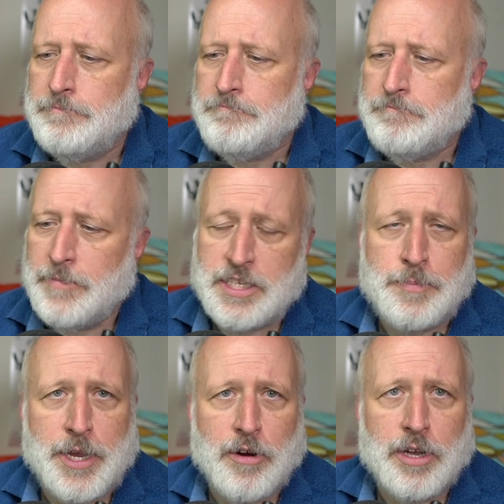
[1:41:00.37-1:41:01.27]
the
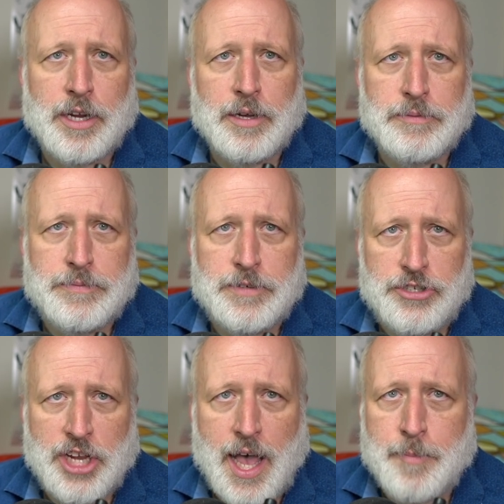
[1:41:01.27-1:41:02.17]
spirit of
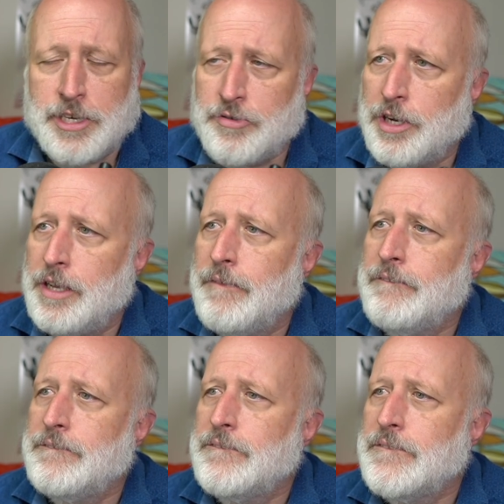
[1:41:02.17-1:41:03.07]
geometry.
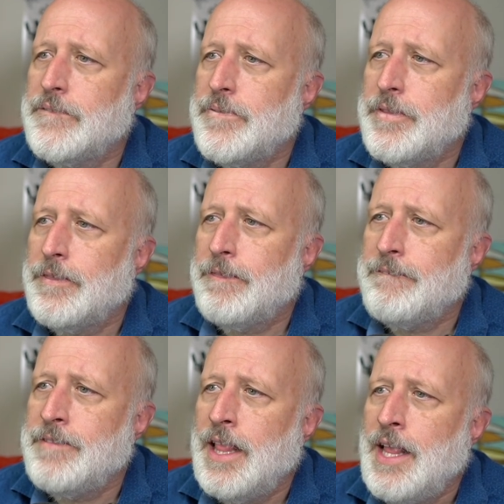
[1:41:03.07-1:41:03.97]

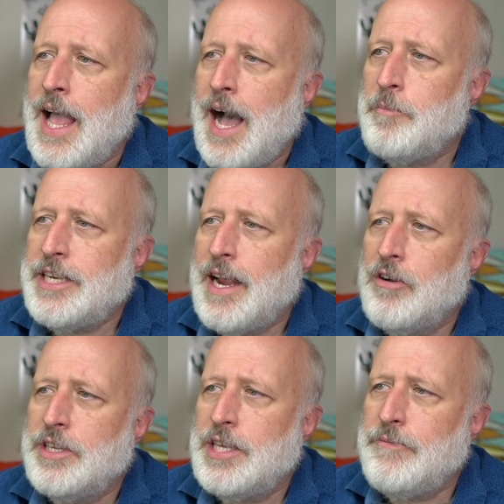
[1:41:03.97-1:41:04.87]
How
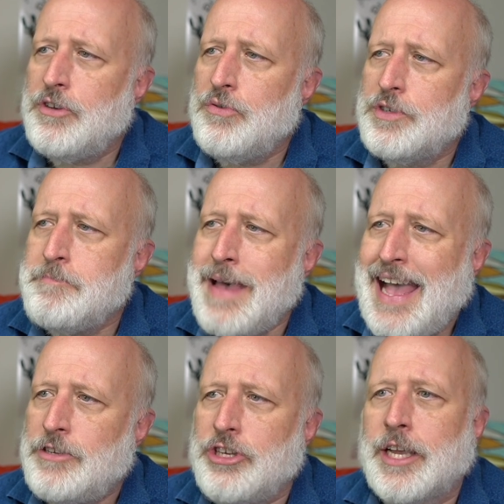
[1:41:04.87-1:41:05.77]
modernity views
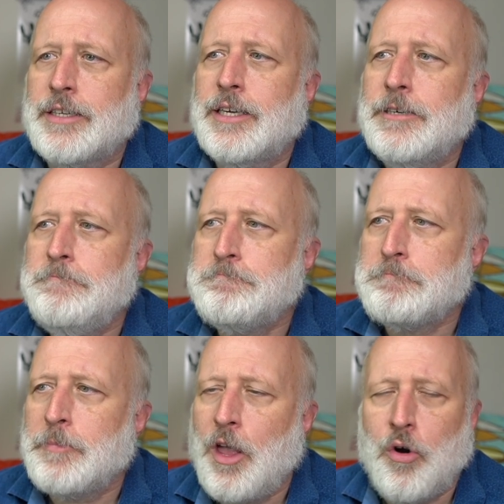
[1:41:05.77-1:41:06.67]
magic.
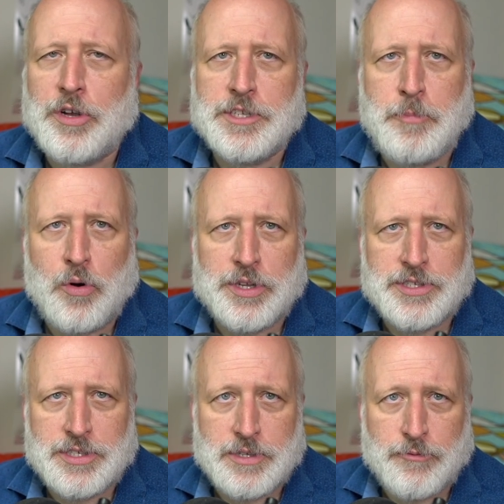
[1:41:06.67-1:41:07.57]
Hocus pocus
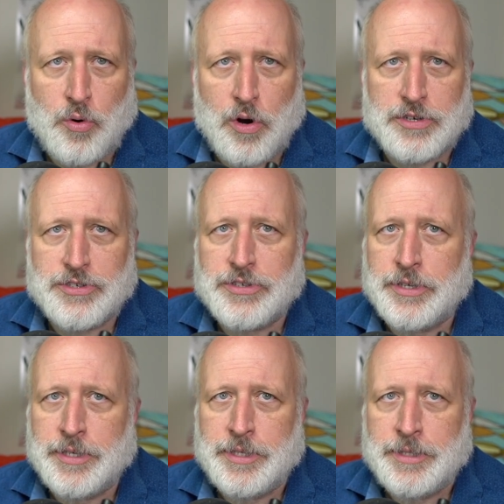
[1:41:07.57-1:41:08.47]
is, of course,
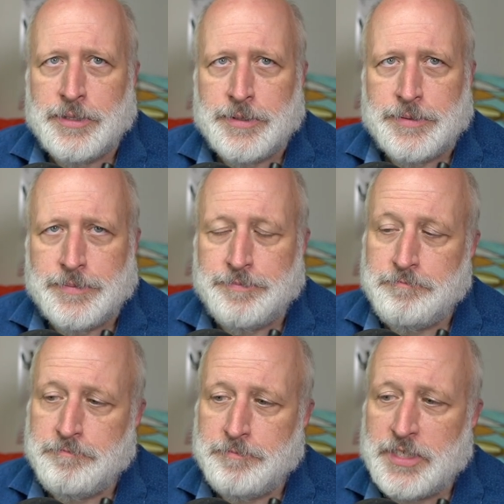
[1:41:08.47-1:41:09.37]

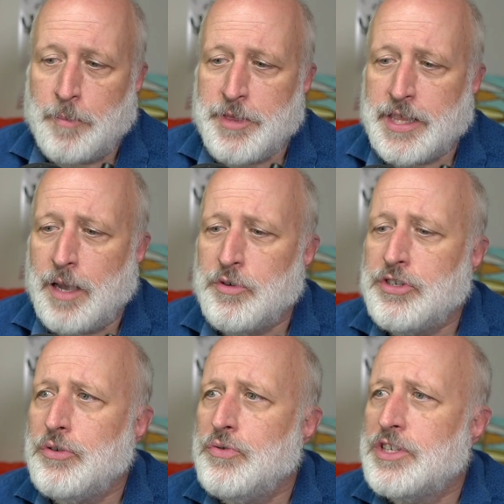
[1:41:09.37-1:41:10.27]
something that was
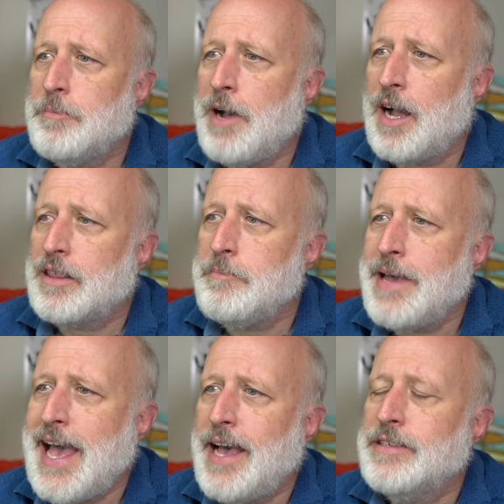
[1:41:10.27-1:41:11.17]
used to mock the
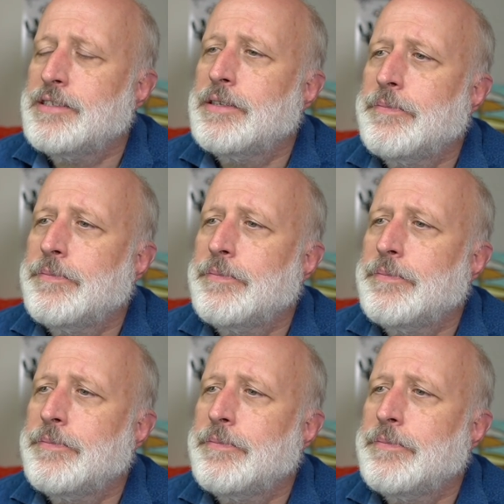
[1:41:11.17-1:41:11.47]
mass.